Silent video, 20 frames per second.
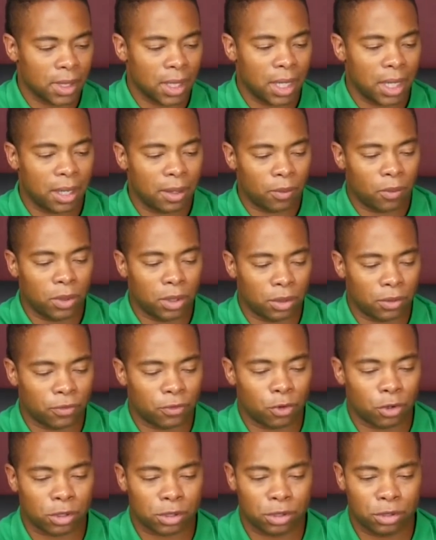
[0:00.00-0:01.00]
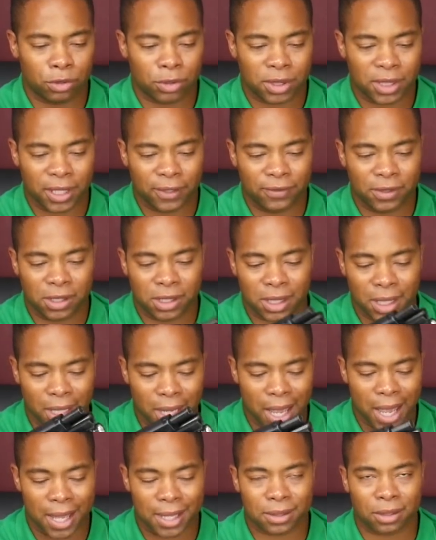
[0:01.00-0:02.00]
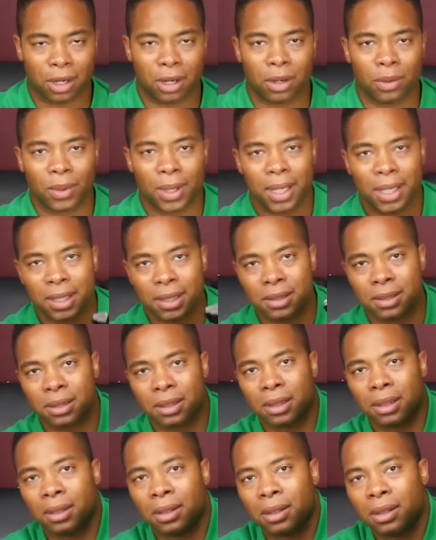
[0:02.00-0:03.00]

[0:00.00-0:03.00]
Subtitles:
and we'll of course do a safety check as always.